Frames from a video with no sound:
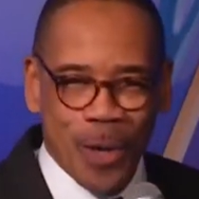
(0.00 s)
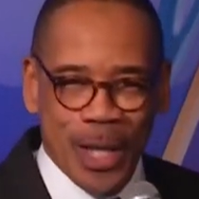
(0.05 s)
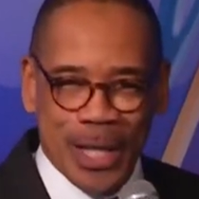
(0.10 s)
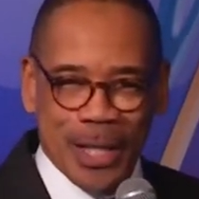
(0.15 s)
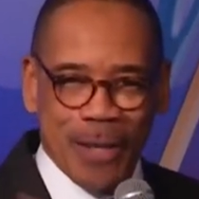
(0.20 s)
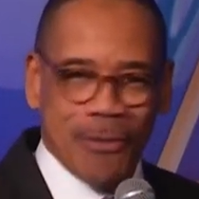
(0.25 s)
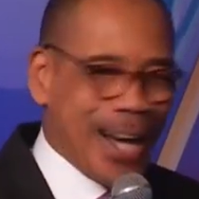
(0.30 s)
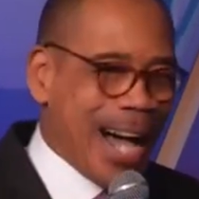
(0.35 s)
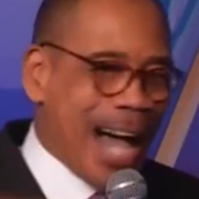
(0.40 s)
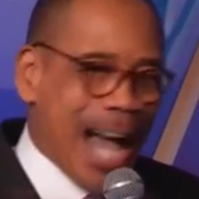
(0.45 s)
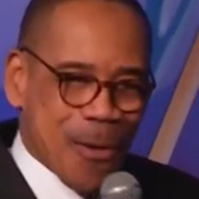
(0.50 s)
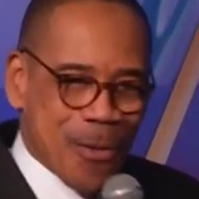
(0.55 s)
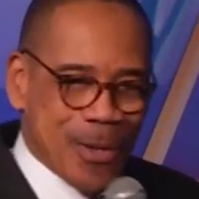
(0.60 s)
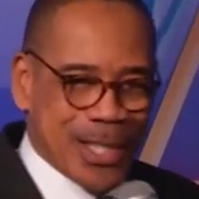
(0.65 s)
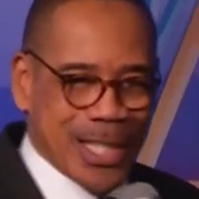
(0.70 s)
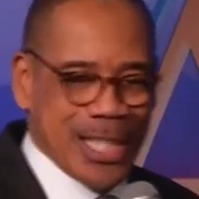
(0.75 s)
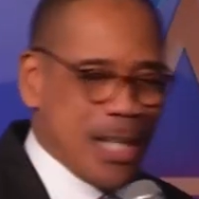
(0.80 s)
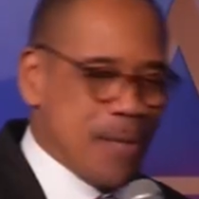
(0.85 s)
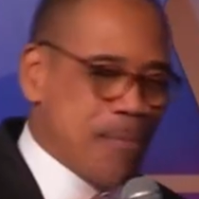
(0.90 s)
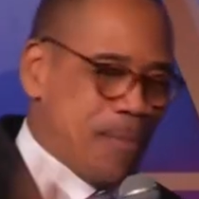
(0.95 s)
what the
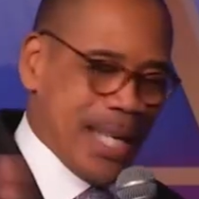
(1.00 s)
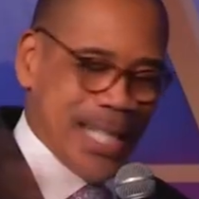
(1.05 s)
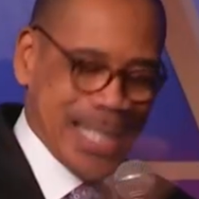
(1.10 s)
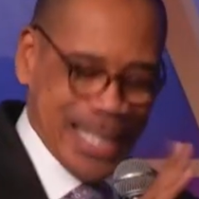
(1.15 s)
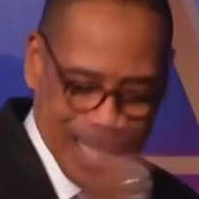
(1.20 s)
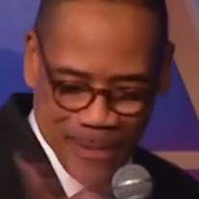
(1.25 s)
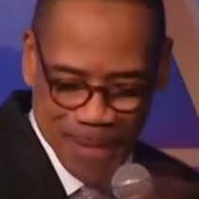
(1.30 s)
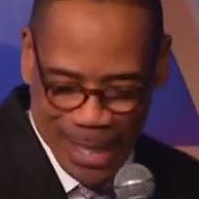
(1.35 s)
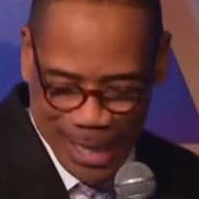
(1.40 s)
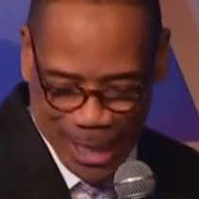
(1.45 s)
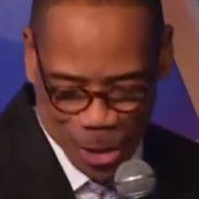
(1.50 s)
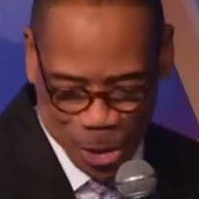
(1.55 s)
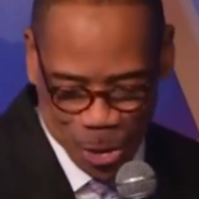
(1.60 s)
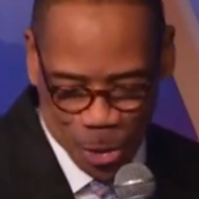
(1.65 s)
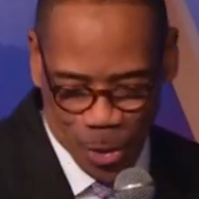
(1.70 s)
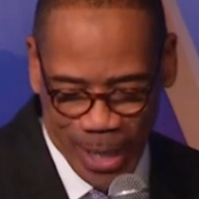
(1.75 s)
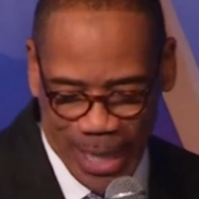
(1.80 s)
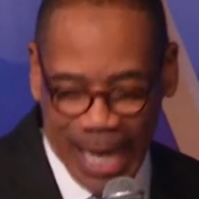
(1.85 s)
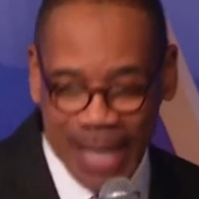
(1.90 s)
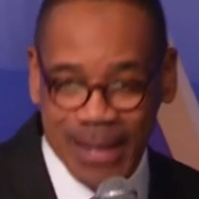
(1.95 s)
virus and the pandemic is
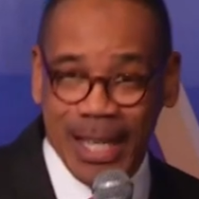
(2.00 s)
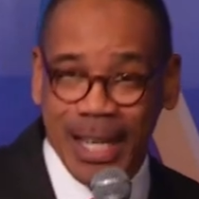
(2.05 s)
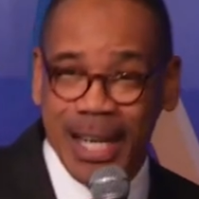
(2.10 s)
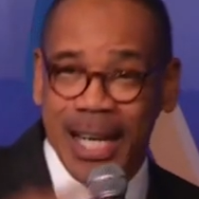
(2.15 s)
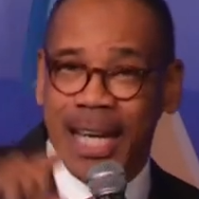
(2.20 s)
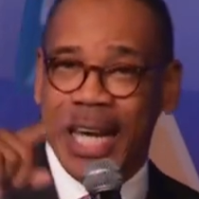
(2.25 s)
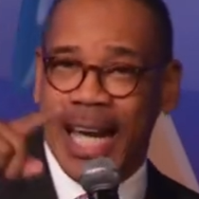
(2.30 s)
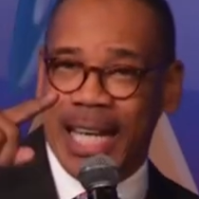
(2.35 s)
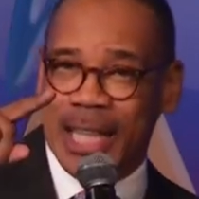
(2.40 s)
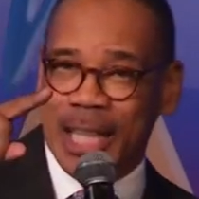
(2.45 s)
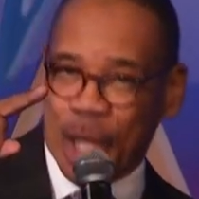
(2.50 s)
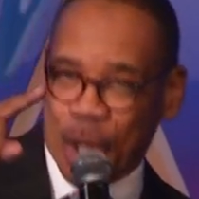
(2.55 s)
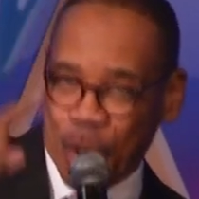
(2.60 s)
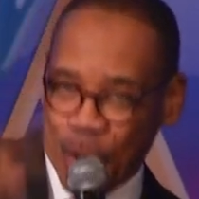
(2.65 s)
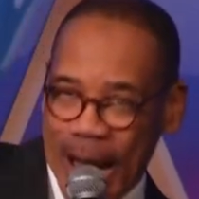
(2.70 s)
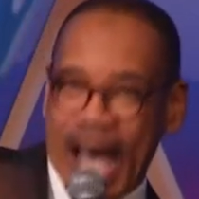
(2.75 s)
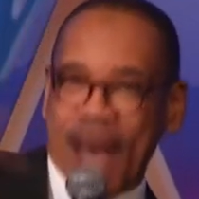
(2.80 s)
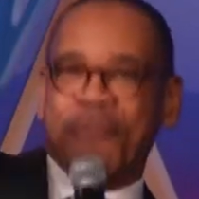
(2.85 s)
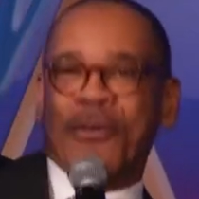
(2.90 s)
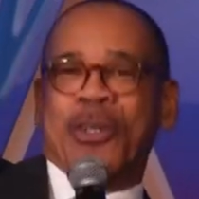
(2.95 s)
doing and the
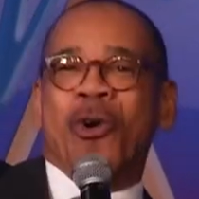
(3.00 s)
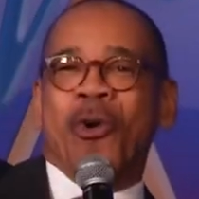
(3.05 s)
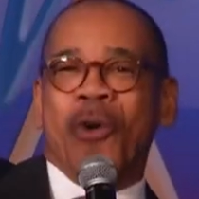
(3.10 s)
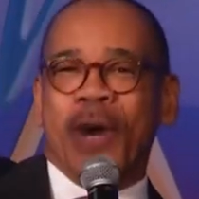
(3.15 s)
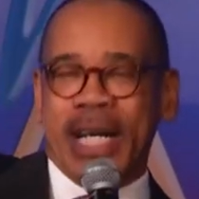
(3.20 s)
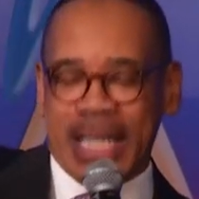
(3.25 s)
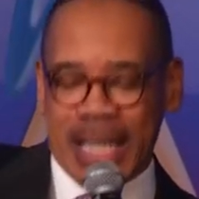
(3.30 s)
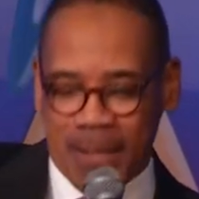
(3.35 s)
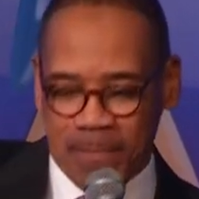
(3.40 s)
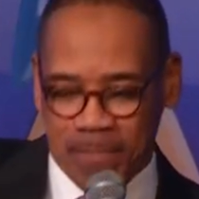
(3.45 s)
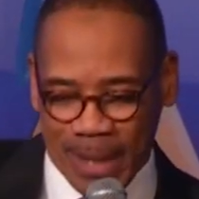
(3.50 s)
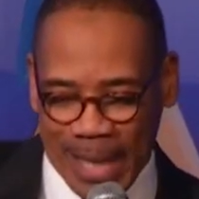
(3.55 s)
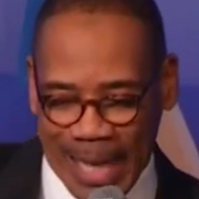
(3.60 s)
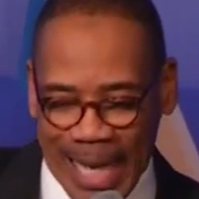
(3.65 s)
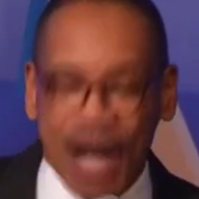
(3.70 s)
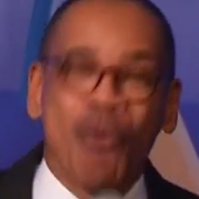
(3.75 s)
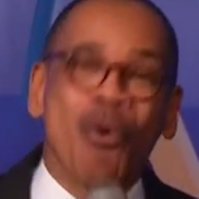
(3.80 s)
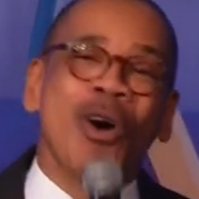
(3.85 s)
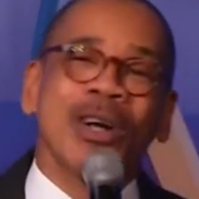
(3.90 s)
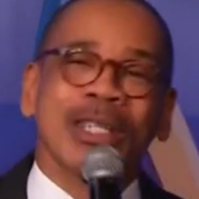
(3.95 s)
graph going up, but
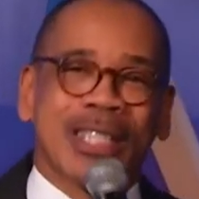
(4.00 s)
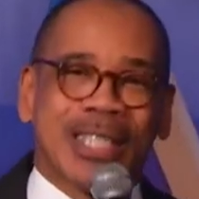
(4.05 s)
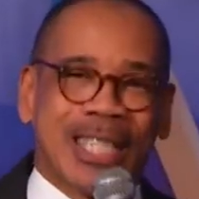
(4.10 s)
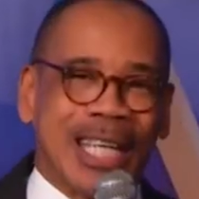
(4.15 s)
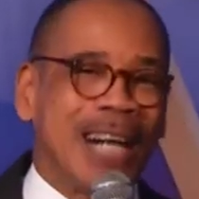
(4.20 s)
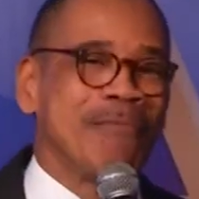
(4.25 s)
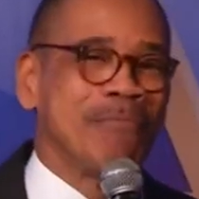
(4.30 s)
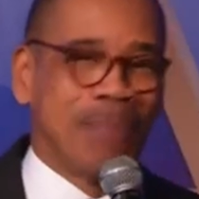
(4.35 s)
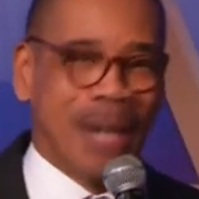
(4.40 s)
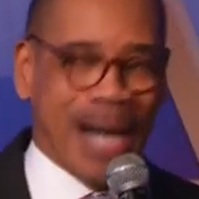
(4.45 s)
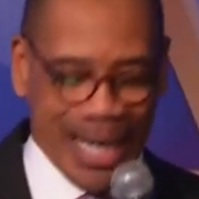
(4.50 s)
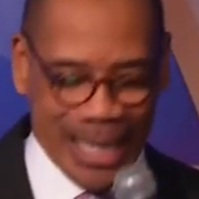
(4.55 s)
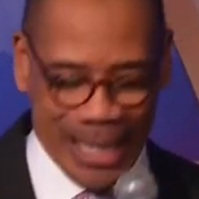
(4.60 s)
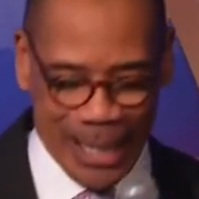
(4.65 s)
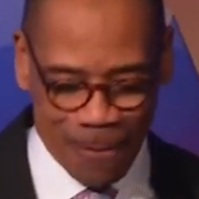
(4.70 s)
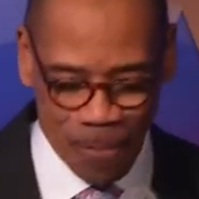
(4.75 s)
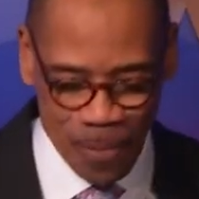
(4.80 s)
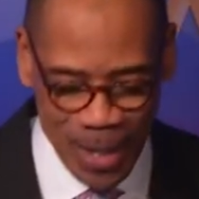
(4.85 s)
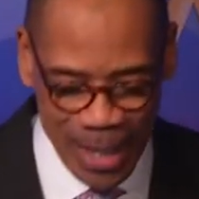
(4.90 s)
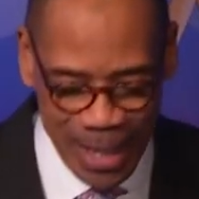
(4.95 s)
I want
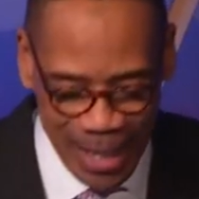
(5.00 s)
somebody